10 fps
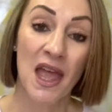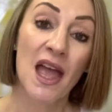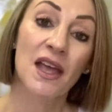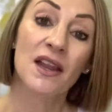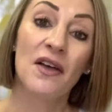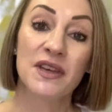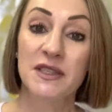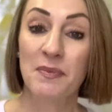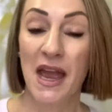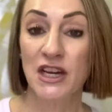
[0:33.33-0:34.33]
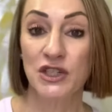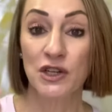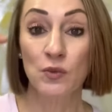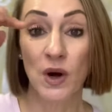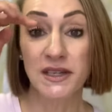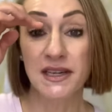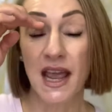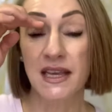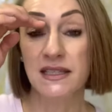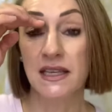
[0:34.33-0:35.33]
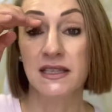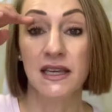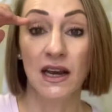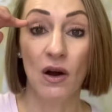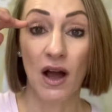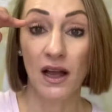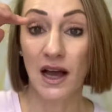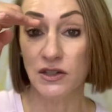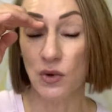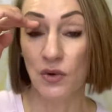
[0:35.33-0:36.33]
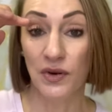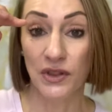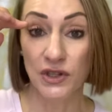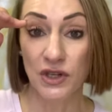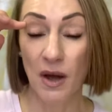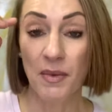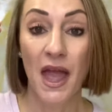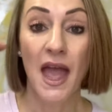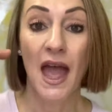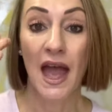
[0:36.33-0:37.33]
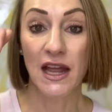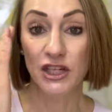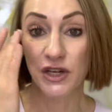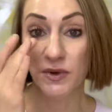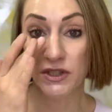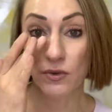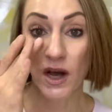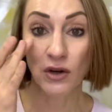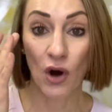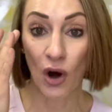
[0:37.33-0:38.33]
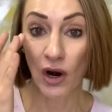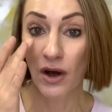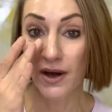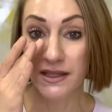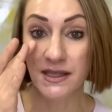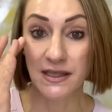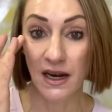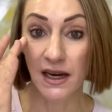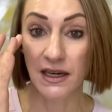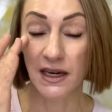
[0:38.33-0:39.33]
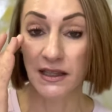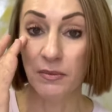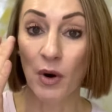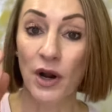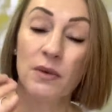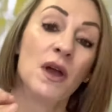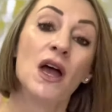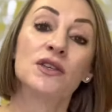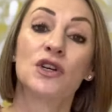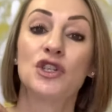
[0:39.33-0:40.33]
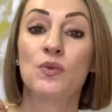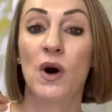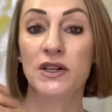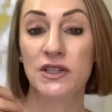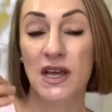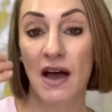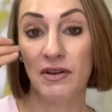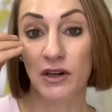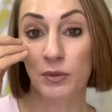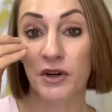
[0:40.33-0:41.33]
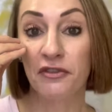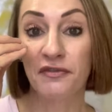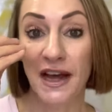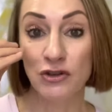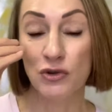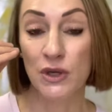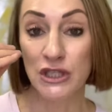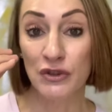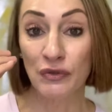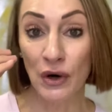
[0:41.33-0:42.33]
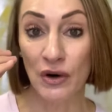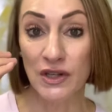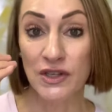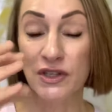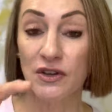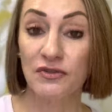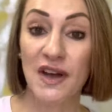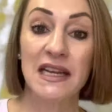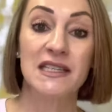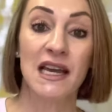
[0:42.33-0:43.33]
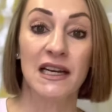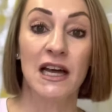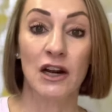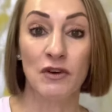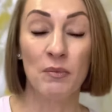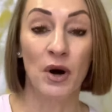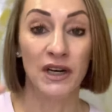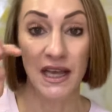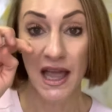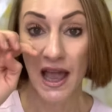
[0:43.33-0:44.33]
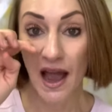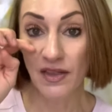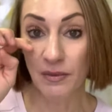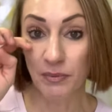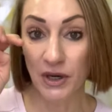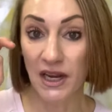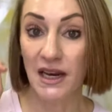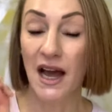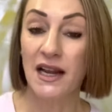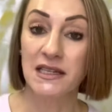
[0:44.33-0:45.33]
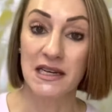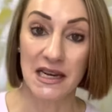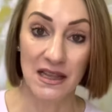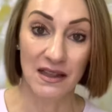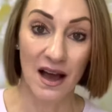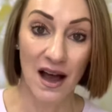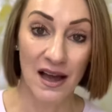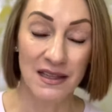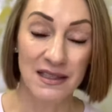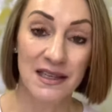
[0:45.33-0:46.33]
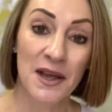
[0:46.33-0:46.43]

Now this patient wanted excess skin cut off on the top, and she was quite hollow and sunken in at the bottom, so she wanted to have a little bit of fat transference, so fat taken out of her body and then put in underneath the eyes.